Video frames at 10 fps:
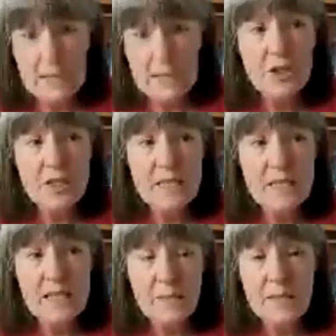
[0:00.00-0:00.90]

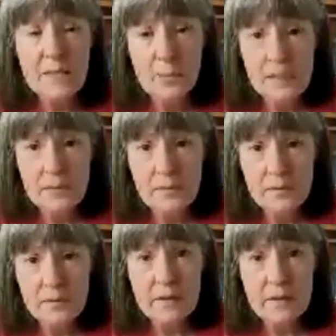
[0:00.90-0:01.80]
Sometimes just keeping it
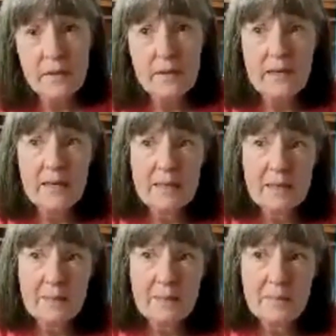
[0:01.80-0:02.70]
brief,
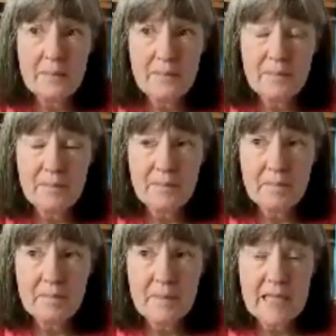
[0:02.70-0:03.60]

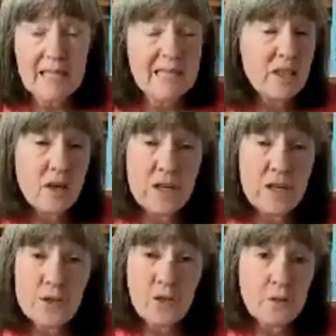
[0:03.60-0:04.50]
the
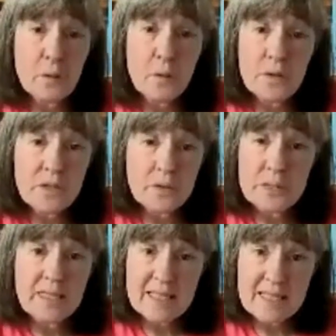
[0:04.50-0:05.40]
dogs will look forward to it
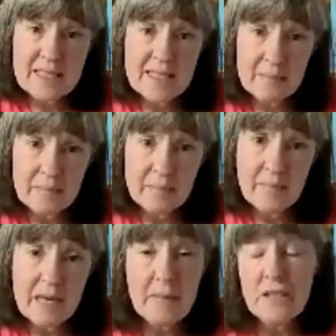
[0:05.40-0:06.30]
the next time.
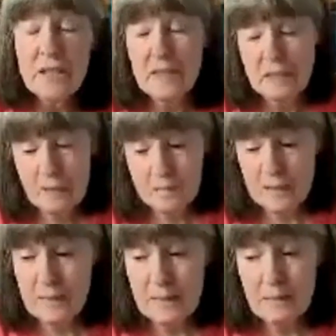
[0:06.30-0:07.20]
And
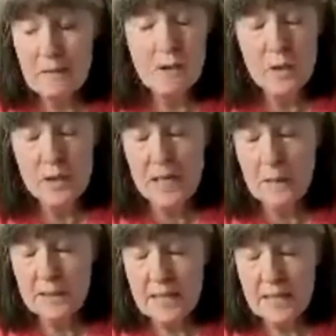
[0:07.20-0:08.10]
maybe if you do it a couple
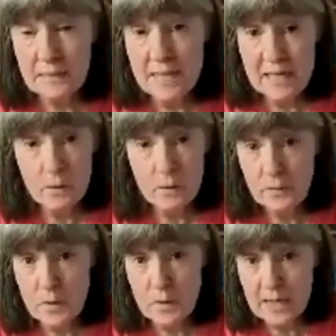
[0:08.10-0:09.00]
times a day or a
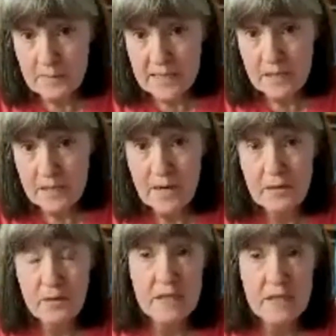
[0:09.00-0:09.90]
few times a day,
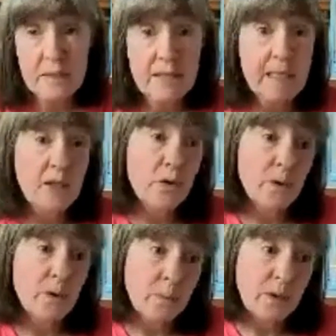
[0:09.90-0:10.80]
rather than thinking you're
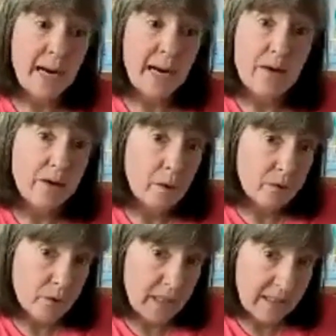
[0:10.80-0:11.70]
going to put a half hour of
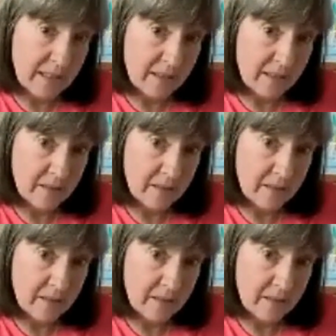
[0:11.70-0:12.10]
training in.